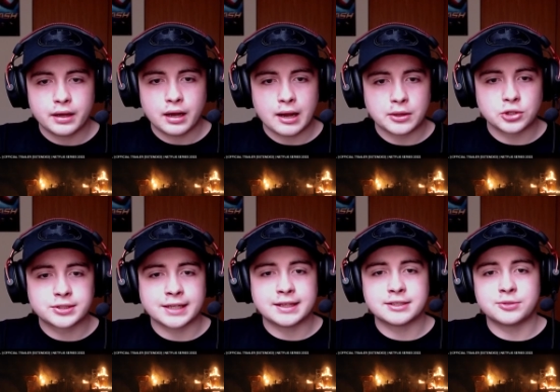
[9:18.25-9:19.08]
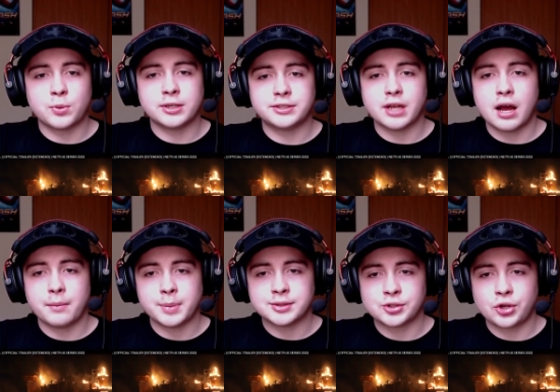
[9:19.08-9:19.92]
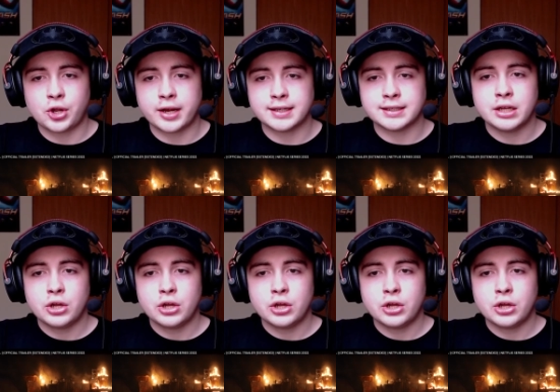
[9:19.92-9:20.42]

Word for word: uh, looks like this is where zombies are kind of